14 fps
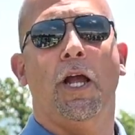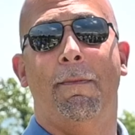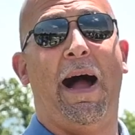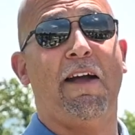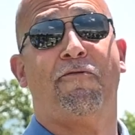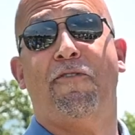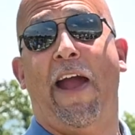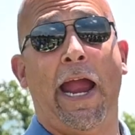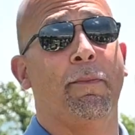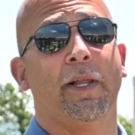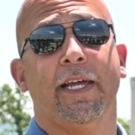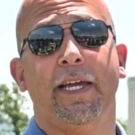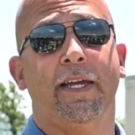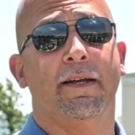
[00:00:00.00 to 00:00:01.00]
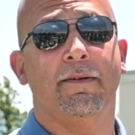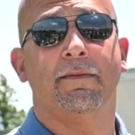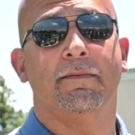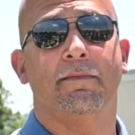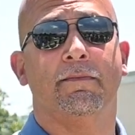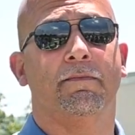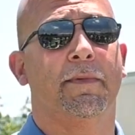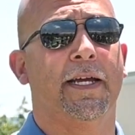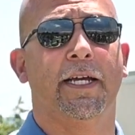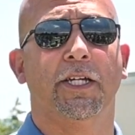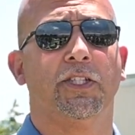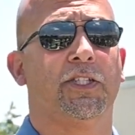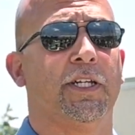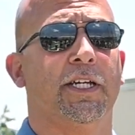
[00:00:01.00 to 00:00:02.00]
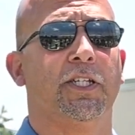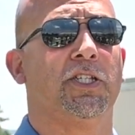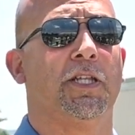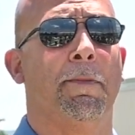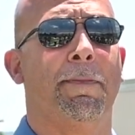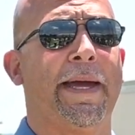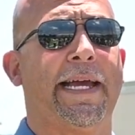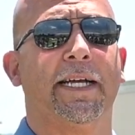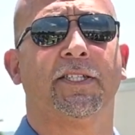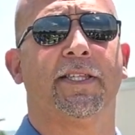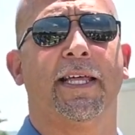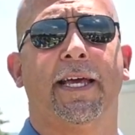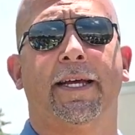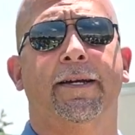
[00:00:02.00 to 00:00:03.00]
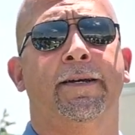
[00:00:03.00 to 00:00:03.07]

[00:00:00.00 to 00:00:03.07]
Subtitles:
My family is the biggest thing.